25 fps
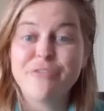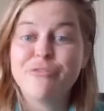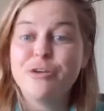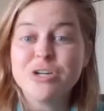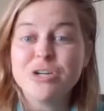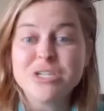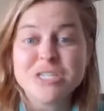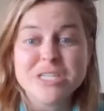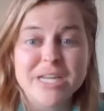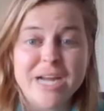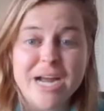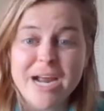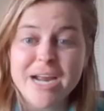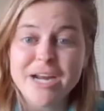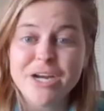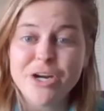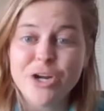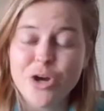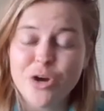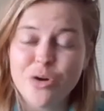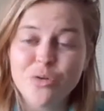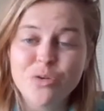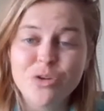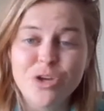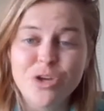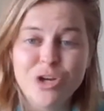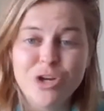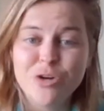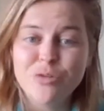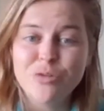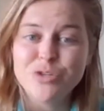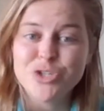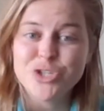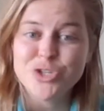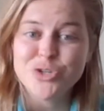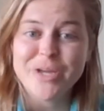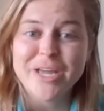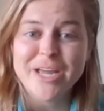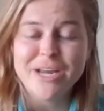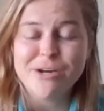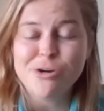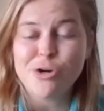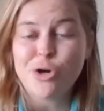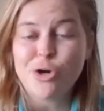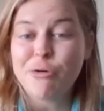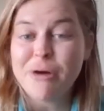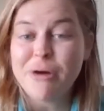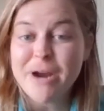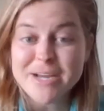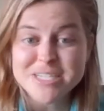folks that I know, you know, do get
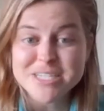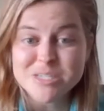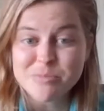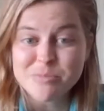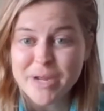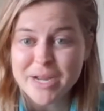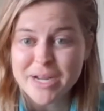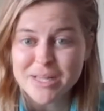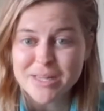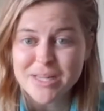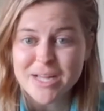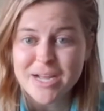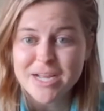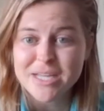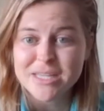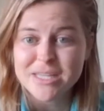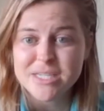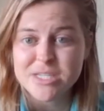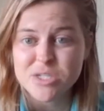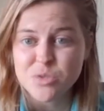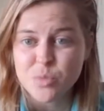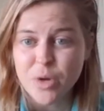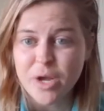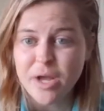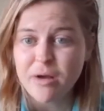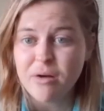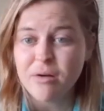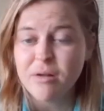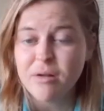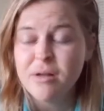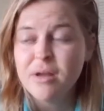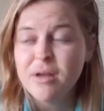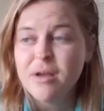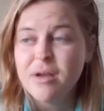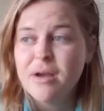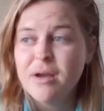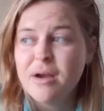harassed by Goliath as well.